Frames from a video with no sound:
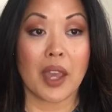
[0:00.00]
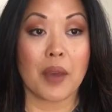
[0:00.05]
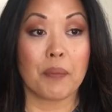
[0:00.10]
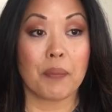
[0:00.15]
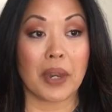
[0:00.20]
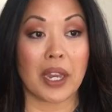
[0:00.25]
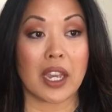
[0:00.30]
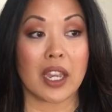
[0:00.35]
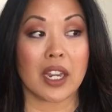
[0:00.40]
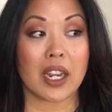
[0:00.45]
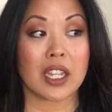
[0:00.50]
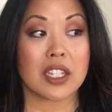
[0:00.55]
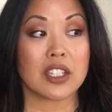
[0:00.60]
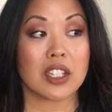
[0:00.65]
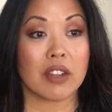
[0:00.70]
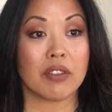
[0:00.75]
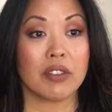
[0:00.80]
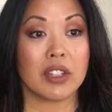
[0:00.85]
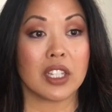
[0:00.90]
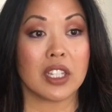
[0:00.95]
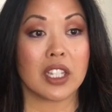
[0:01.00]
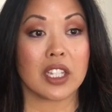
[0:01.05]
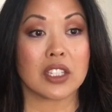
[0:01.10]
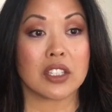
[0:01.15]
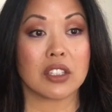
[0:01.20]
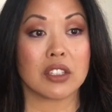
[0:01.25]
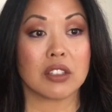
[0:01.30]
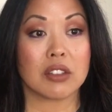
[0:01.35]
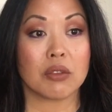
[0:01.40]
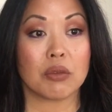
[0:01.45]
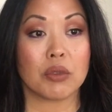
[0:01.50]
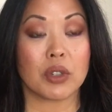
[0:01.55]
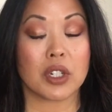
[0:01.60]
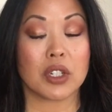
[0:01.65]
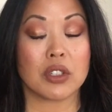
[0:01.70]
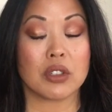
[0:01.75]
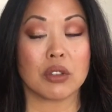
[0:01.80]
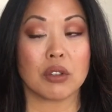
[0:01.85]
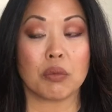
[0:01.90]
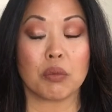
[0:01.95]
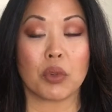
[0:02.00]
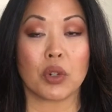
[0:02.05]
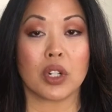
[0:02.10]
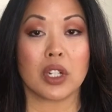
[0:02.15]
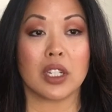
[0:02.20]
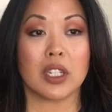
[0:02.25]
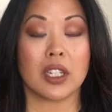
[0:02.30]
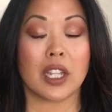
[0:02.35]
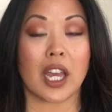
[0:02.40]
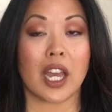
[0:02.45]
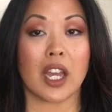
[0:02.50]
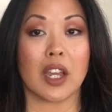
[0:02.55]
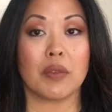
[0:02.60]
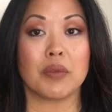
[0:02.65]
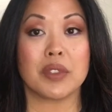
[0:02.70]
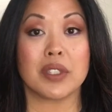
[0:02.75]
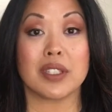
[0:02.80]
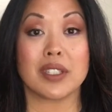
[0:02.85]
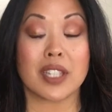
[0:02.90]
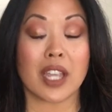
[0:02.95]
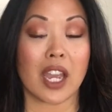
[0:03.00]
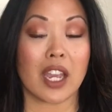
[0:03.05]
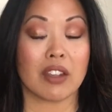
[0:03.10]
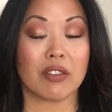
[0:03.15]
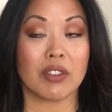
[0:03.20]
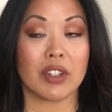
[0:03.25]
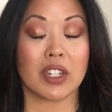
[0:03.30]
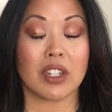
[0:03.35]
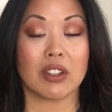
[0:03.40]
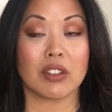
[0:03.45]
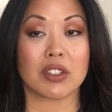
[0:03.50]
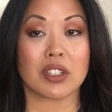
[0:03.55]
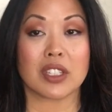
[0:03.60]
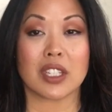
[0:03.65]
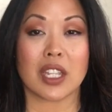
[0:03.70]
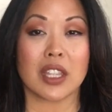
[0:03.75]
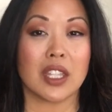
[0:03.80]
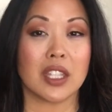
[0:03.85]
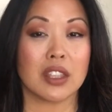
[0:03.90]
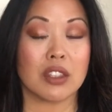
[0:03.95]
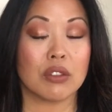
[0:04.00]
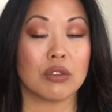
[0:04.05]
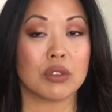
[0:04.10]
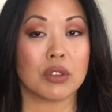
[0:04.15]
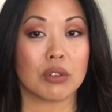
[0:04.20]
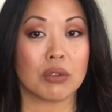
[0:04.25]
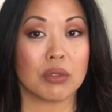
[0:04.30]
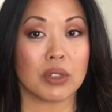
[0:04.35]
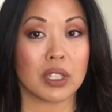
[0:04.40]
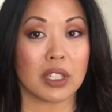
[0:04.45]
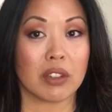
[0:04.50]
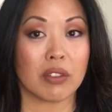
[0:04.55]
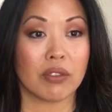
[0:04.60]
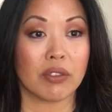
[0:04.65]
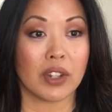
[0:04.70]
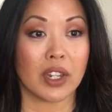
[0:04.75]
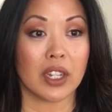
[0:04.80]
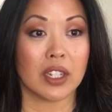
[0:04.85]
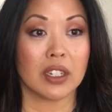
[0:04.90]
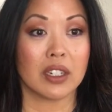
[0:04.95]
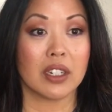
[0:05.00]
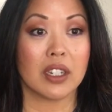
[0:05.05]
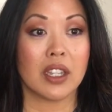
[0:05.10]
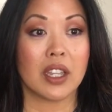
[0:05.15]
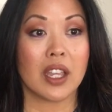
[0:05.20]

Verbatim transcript: But I definitely like want to do more collabs and tag videos because I think those are really fun.